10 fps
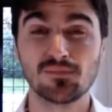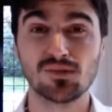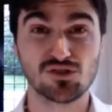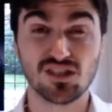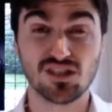
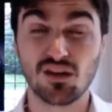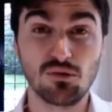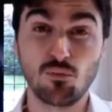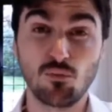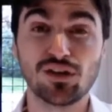It's going to come
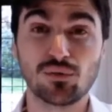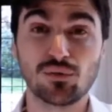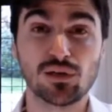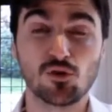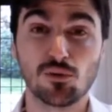in more
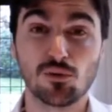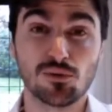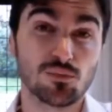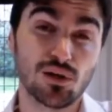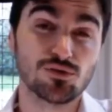frequently than
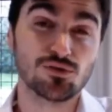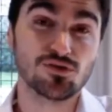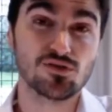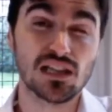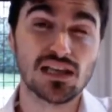normal, and we'll just
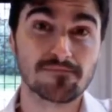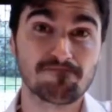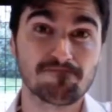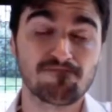use a laser.